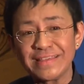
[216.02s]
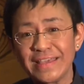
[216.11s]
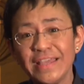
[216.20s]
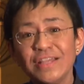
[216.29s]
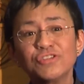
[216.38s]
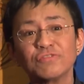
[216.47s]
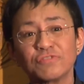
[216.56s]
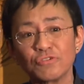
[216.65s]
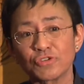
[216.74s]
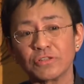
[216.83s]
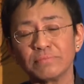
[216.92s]
the age of
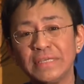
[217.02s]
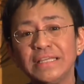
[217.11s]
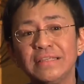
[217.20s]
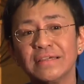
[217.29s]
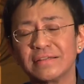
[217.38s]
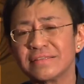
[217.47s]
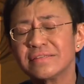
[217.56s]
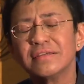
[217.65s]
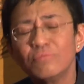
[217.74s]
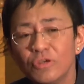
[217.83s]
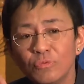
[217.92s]
social media,
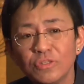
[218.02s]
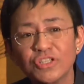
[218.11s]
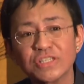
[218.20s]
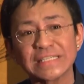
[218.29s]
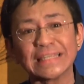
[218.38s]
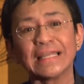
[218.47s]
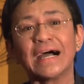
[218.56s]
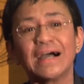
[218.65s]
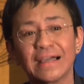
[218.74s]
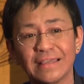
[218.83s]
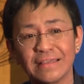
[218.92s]
someone will just
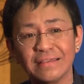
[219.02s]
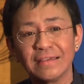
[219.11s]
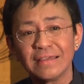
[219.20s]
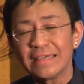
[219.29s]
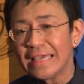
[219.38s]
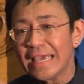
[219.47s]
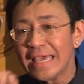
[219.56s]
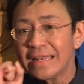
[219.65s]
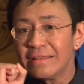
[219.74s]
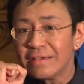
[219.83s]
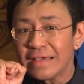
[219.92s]
lie
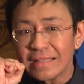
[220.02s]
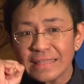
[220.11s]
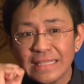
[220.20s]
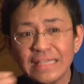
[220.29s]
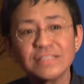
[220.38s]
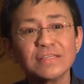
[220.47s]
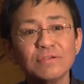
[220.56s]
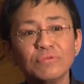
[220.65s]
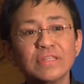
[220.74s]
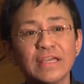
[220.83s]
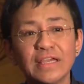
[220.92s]
and lace it
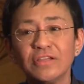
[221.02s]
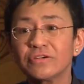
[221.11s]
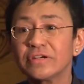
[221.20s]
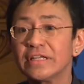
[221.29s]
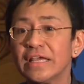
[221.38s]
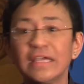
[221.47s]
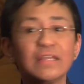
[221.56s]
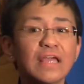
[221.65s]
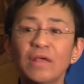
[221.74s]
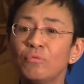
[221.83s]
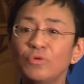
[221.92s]
with anger and
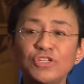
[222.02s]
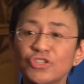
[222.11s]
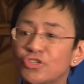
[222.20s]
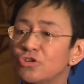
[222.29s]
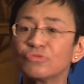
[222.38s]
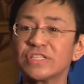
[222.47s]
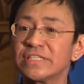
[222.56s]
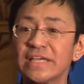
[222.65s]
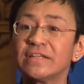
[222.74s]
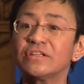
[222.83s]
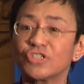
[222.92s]
hate, and we just don't
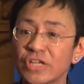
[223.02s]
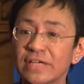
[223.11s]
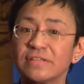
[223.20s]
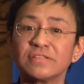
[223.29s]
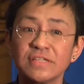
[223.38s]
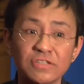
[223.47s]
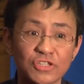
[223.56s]
stand a chance in